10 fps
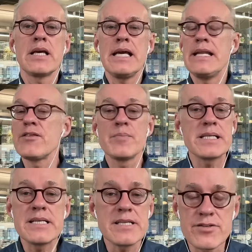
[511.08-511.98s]
In other
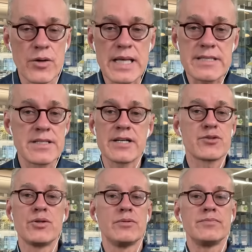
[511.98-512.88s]
businesses, though, that's not
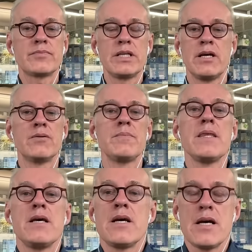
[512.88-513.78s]
true. You know,
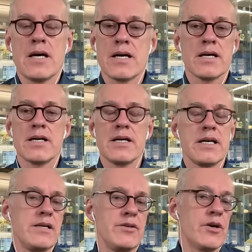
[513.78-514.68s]
uh,
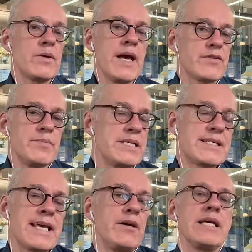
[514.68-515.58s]
it, you don't have to be
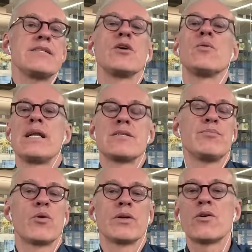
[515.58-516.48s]
scale isn't quite as
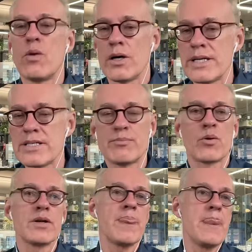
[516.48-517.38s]
important. Quality is
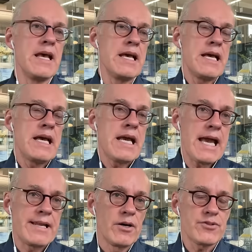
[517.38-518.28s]
important.
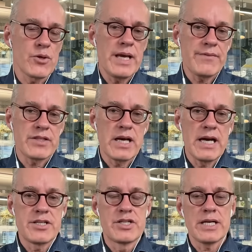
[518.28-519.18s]
And also you have to
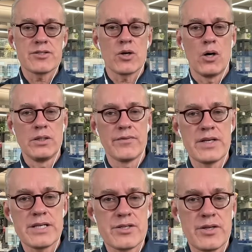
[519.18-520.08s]
adjust all of
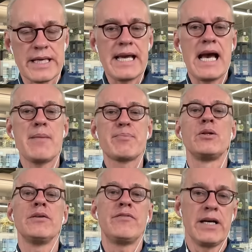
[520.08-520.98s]
this to the
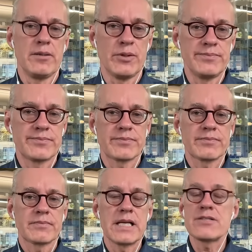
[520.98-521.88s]
capital available.
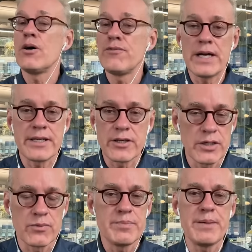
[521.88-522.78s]
It's all fine and
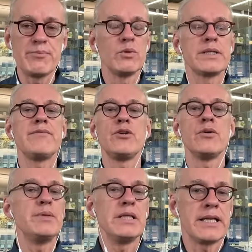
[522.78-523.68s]
good when people will give you
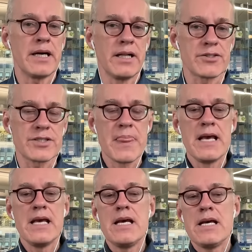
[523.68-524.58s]
a billion dollars.
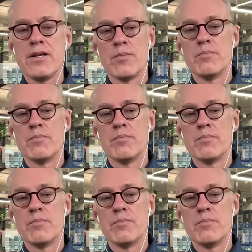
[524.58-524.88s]
You know,